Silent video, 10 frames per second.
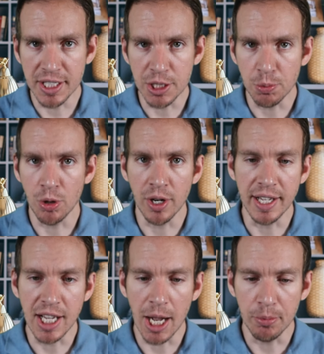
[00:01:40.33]
These were
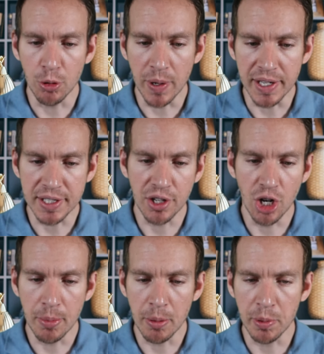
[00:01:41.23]
a couple of weeks
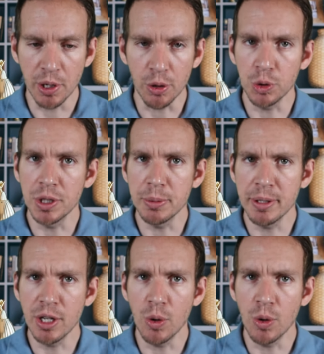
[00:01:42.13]
ago, but we are going to be